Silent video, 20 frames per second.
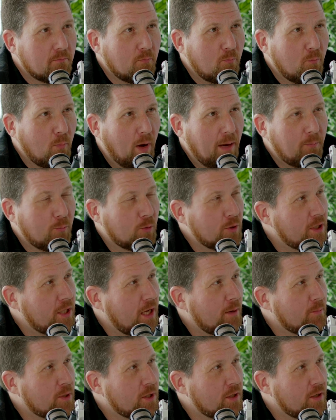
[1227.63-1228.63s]
my
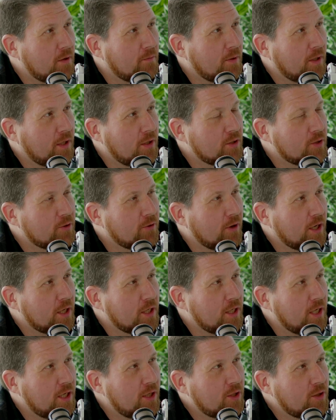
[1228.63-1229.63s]
perception of the
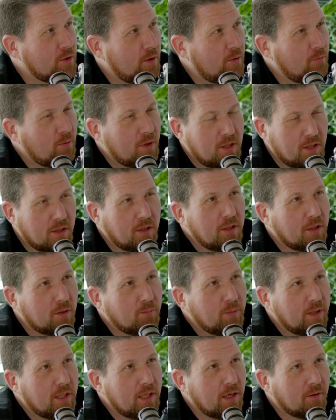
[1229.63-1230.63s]
construction industry was a little
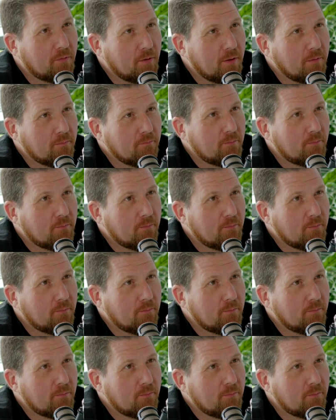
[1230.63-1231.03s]
bit different.